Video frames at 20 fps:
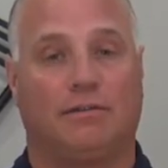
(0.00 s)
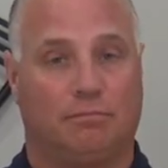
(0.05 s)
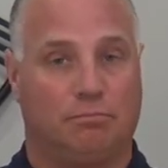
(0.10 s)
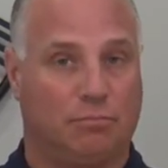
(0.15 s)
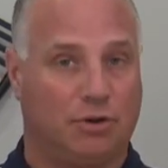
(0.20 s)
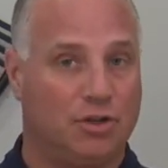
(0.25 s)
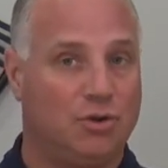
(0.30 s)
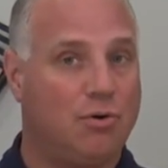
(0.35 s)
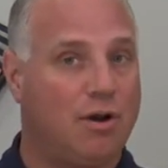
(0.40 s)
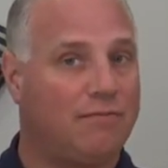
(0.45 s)

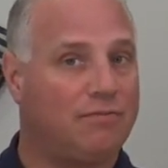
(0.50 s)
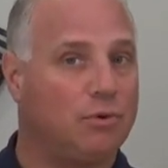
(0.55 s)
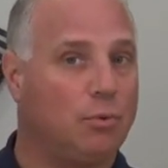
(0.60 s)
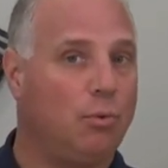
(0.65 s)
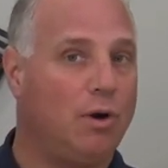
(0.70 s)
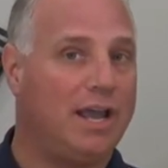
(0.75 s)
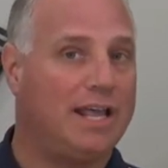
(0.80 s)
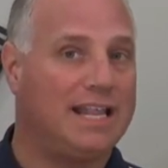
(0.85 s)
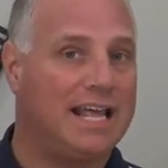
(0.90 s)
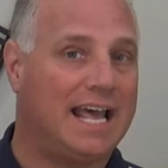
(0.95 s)
But you have to
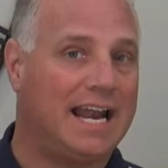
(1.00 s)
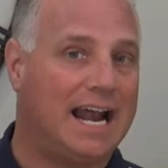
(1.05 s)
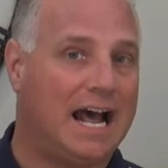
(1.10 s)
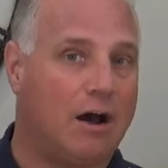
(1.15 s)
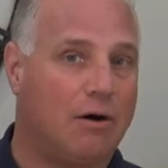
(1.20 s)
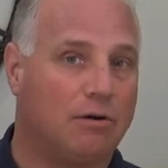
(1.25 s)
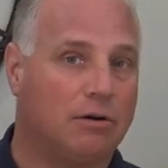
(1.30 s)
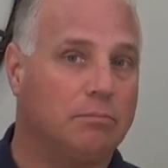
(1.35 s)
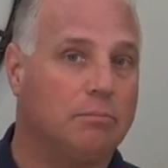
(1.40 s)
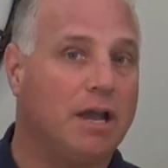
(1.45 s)
weigh that
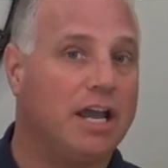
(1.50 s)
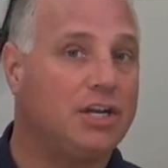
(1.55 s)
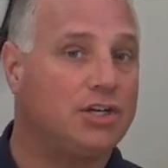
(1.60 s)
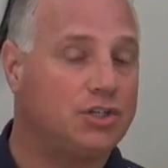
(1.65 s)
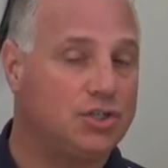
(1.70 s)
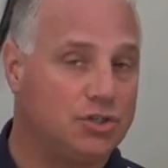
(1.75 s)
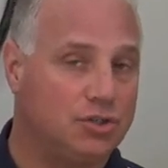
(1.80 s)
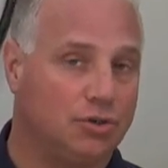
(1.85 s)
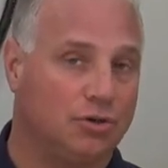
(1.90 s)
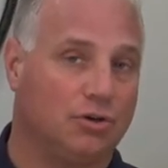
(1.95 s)
out and make
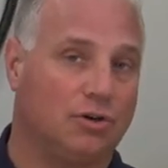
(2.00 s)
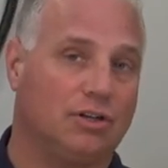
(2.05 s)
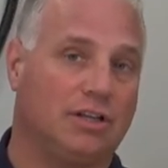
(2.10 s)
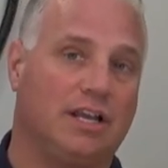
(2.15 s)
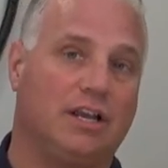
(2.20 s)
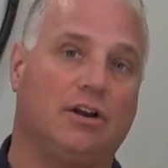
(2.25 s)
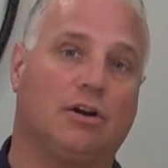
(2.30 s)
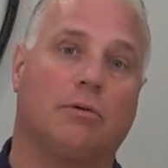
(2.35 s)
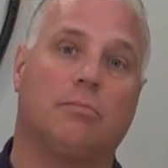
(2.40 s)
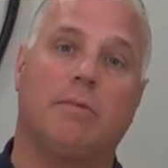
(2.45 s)
sure
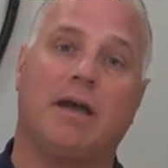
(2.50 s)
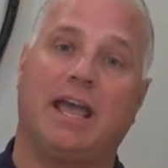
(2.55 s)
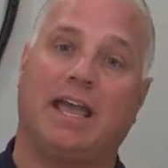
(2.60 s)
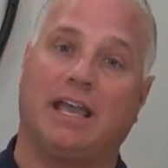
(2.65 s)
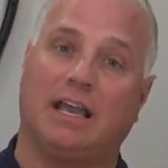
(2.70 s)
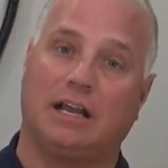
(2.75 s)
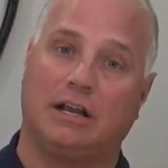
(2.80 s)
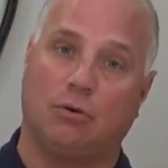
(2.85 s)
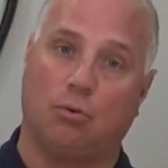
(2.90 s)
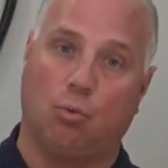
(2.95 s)
that you're
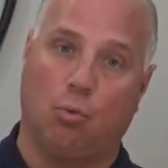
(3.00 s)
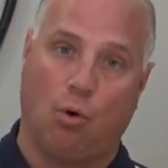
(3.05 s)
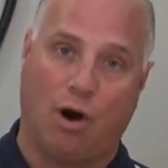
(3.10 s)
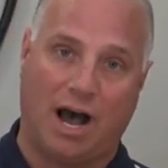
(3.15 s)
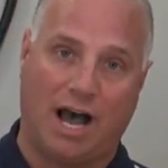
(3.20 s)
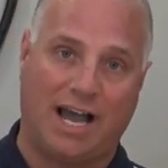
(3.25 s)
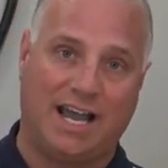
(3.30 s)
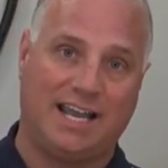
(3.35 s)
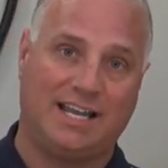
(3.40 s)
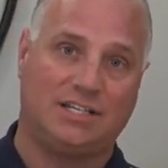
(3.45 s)
making
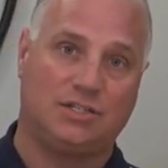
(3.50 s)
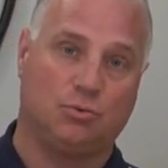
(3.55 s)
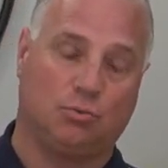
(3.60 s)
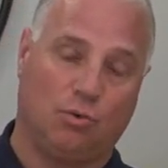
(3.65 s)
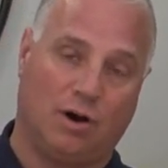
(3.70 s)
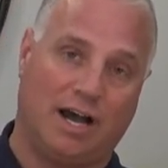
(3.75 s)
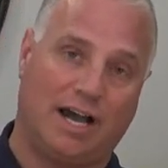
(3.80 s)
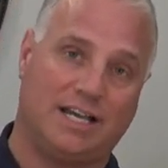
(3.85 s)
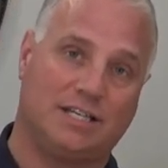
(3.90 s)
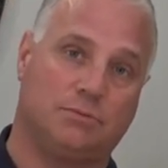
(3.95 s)
wise,
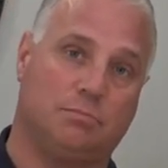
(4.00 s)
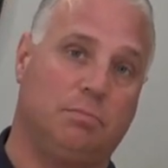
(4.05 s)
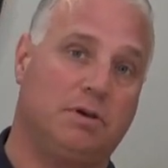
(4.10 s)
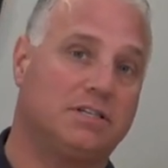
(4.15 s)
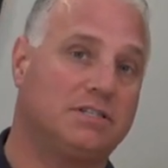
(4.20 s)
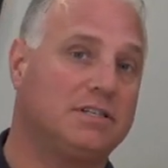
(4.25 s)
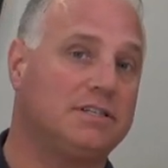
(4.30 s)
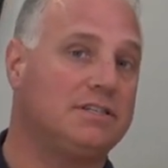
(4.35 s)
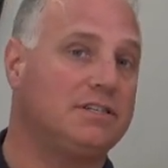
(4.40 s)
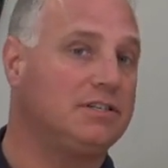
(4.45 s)
wise
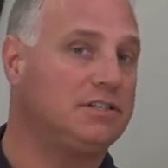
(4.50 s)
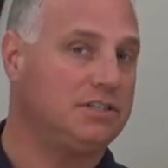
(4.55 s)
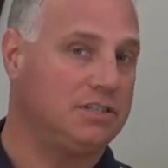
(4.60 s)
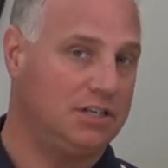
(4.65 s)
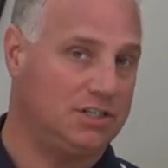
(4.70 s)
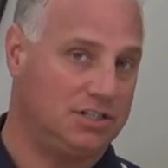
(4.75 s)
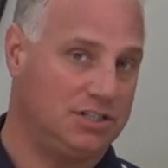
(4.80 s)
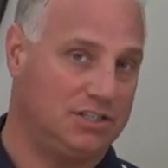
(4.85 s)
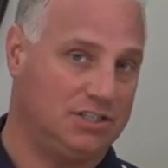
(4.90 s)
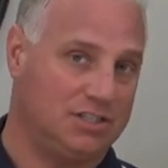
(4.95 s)
business
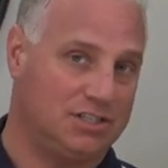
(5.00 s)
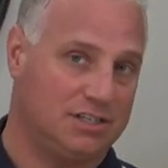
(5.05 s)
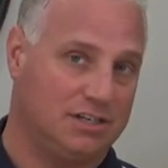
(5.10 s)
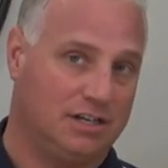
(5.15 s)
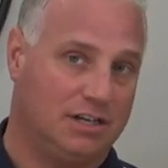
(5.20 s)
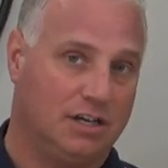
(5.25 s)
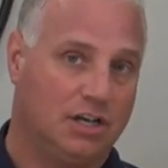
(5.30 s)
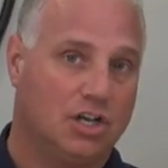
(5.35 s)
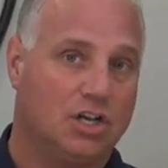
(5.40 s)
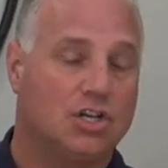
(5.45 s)
decisions
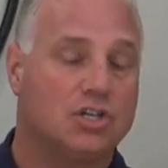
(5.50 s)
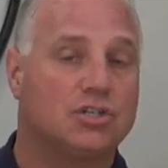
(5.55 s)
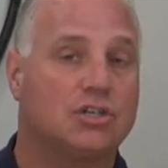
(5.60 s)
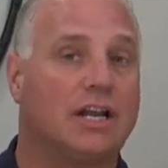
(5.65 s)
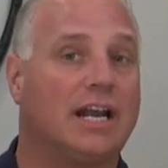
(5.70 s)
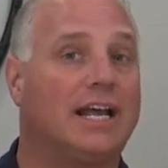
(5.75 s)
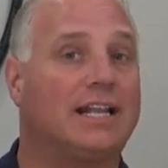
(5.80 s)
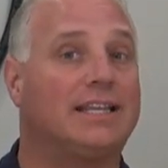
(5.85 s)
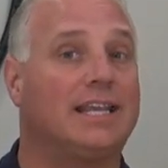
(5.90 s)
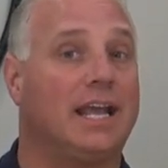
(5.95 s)
so
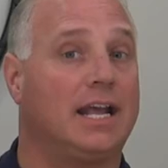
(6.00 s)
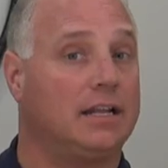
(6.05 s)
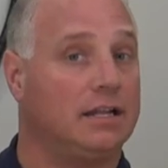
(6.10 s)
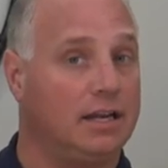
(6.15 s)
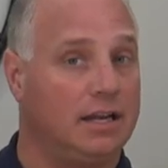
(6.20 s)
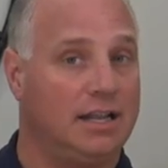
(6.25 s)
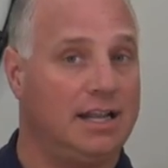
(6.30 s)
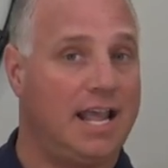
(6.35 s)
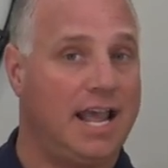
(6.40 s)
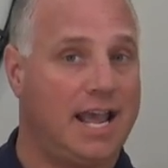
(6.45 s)
that at the end of
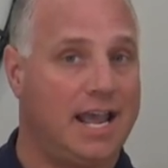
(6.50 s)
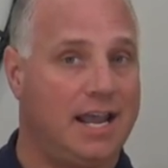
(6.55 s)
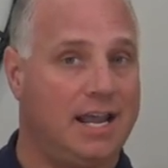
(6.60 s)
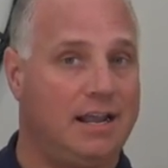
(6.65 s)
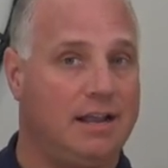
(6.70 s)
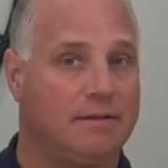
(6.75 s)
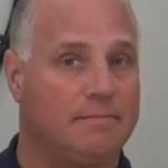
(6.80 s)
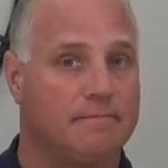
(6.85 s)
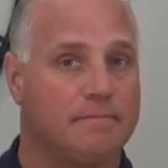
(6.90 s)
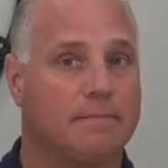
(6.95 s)
the
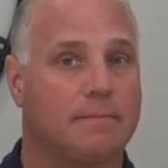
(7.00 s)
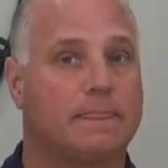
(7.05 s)
day,